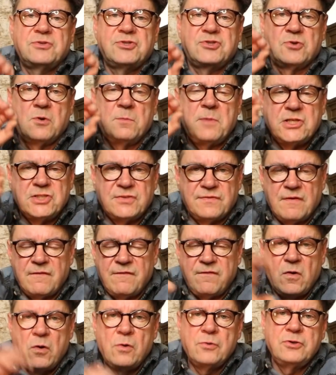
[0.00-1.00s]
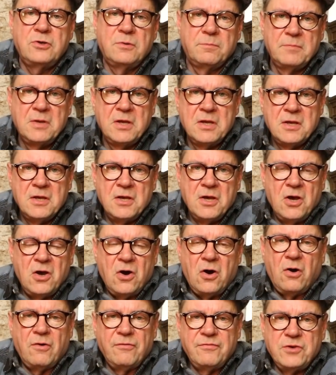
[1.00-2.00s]
so much of a volume
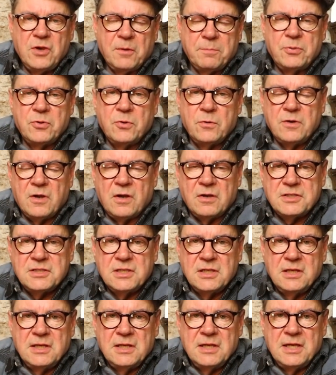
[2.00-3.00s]
of your product